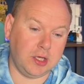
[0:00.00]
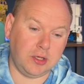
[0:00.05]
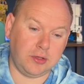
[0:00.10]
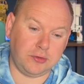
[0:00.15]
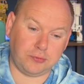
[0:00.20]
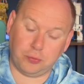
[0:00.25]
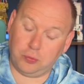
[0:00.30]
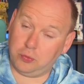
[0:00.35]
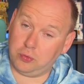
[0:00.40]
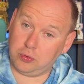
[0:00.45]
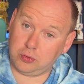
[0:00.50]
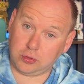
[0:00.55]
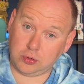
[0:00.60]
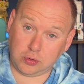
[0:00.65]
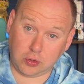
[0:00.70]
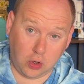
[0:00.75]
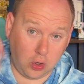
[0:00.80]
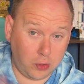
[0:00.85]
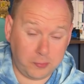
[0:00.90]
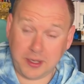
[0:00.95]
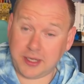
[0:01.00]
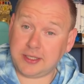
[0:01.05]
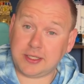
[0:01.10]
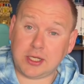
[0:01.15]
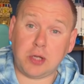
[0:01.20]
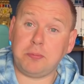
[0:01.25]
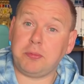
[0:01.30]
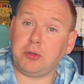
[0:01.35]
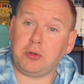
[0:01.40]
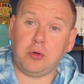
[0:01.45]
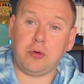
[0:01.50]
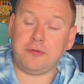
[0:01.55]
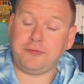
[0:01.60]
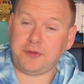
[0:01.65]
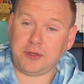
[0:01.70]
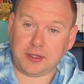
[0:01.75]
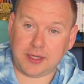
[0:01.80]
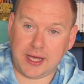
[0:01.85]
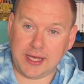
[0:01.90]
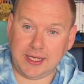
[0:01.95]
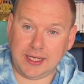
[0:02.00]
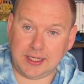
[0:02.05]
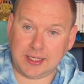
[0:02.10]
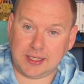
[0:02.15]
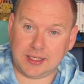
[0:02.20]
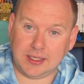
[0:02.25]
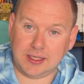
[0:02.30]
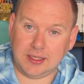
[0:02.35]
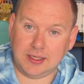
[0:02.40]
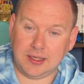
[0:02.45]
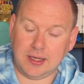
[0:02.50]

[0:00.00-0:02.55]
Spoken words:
So comment down below if you like,